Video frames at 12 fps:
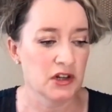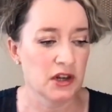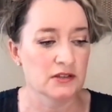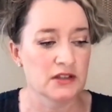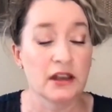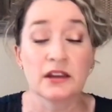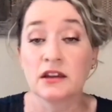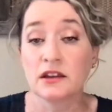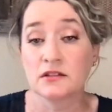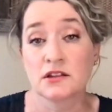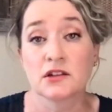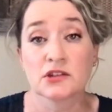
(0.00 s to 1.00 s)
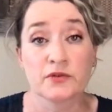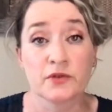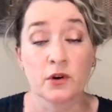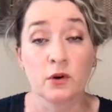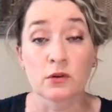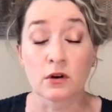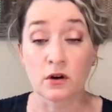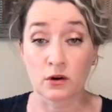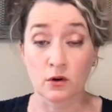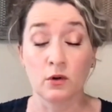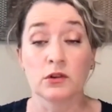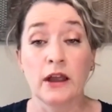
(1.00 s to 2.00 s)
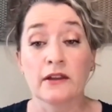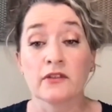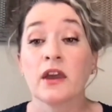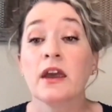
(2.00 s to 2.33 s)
anxiety, and tics for her whole life.